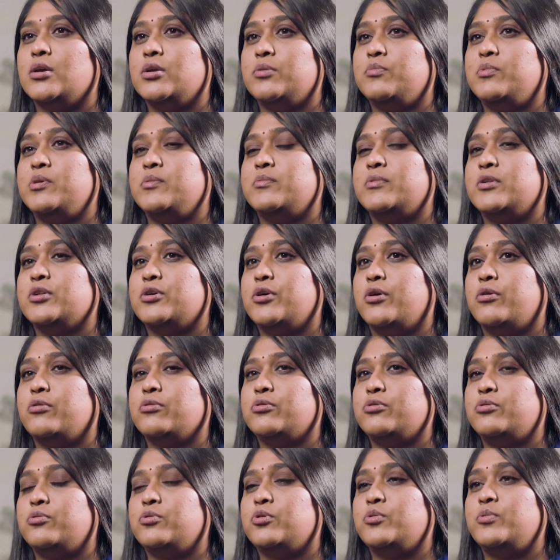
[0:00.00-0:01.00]
We will
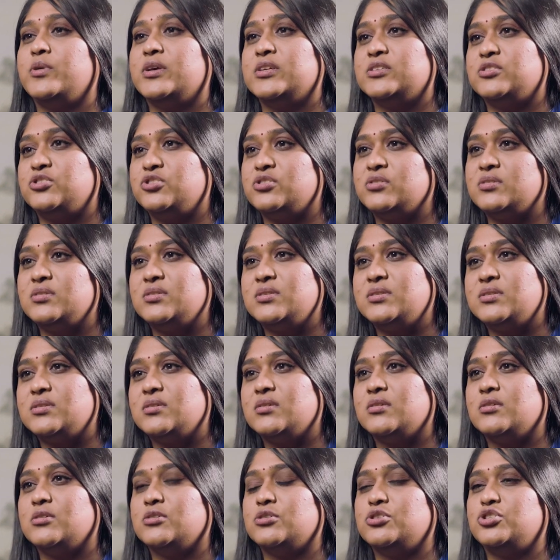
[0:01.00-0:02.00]
go through
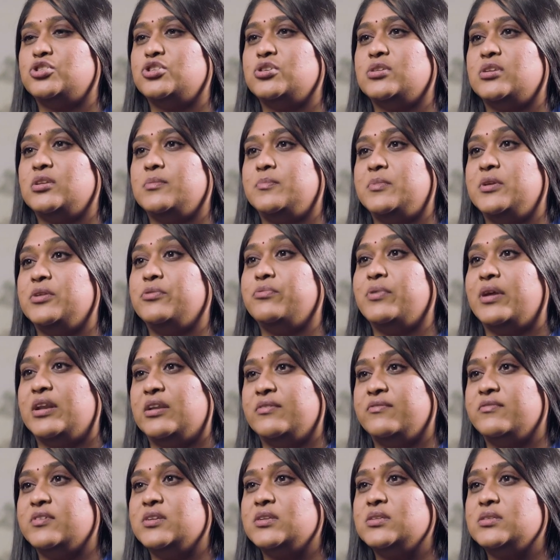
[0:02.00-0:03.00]
questions, should it be
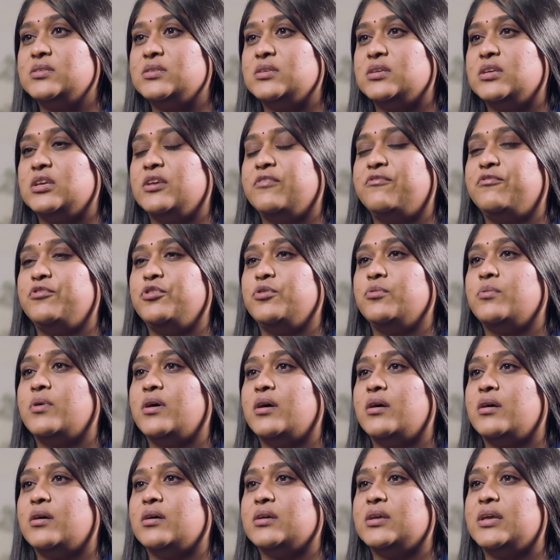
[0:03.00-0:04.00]
relevant. If you
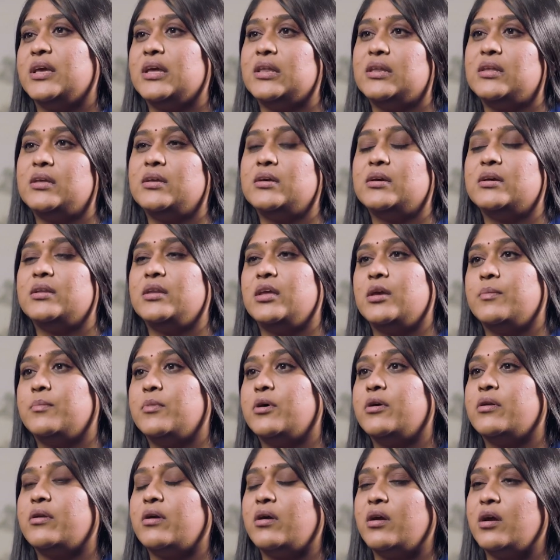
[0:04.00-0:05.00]
are getting an
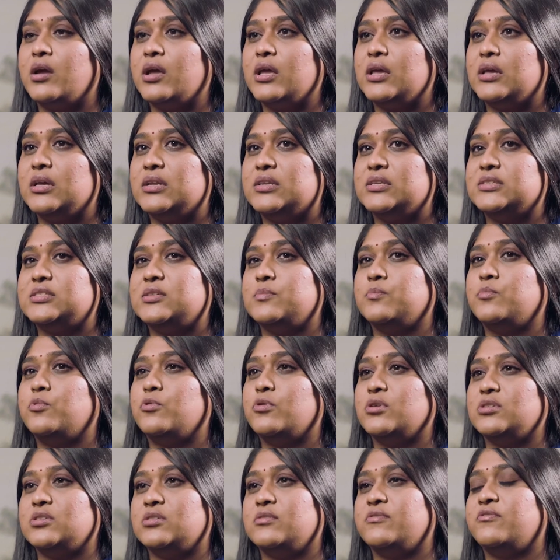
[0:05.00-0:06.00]
MRI, it is
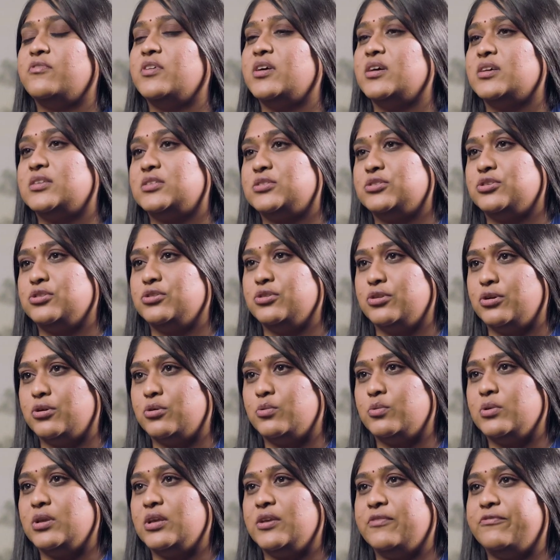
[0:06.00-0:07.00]
important for us to
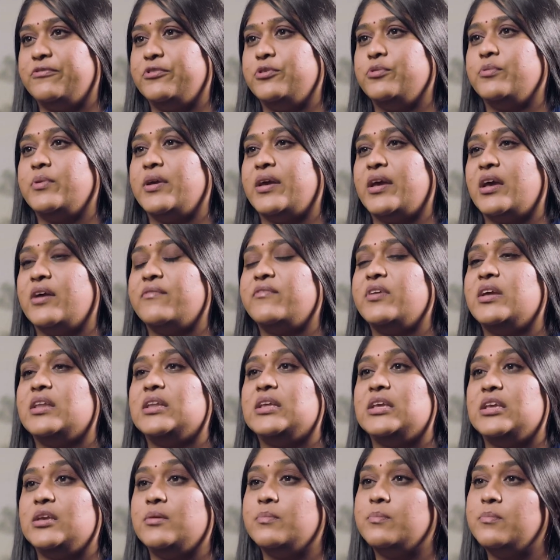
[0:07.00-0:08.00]
know if you have
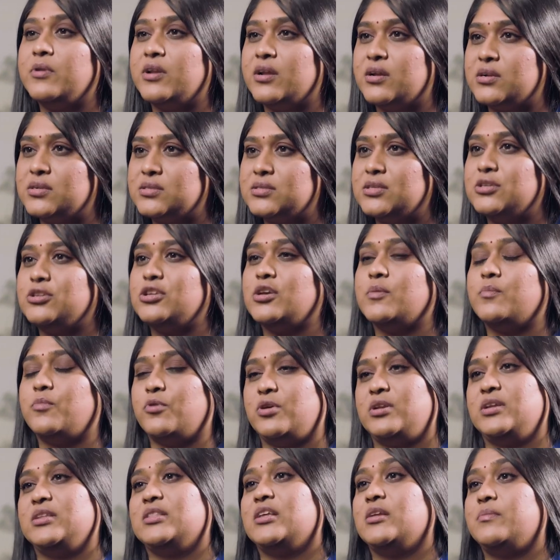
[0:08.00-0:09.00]
any implants in your
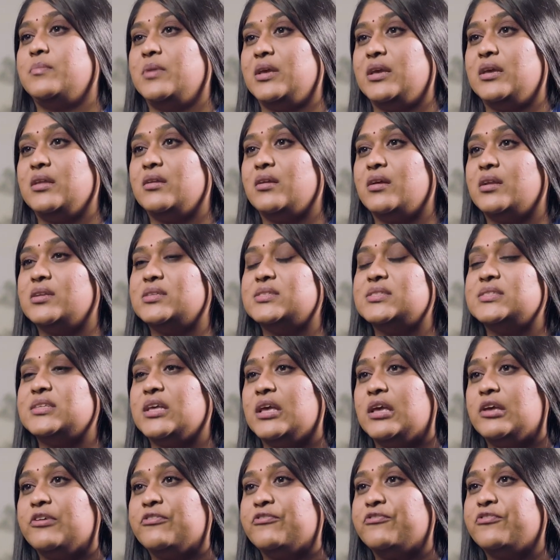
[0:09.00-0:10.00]
body that make it
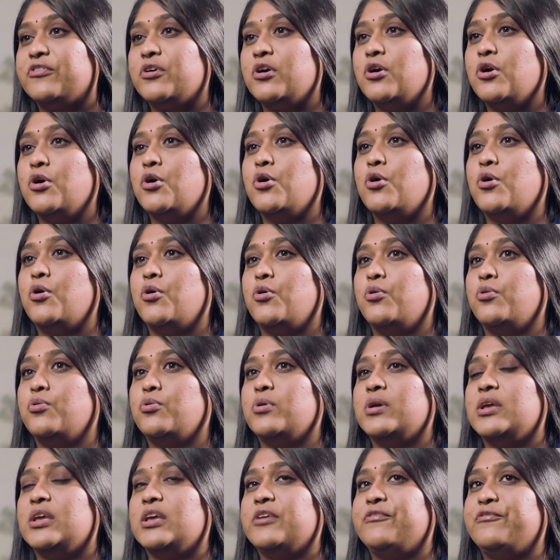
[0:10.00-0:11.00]
unsafe,
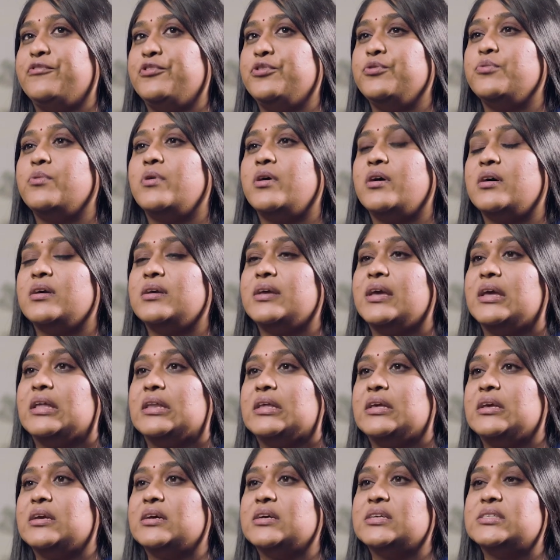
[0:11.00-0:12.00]
or if you are
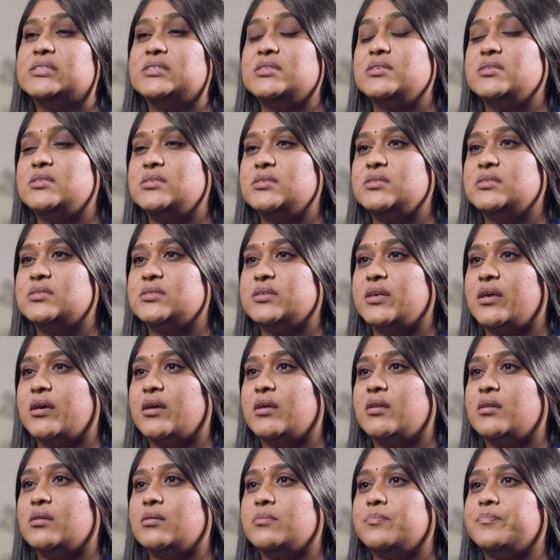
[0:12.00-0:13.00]
getting a CT
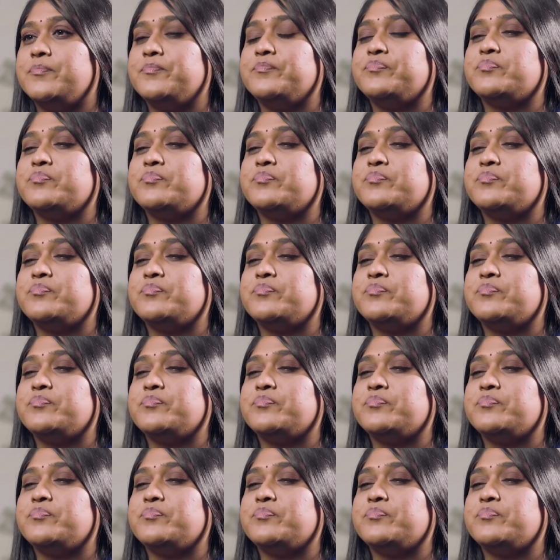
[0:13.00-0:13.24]
scan.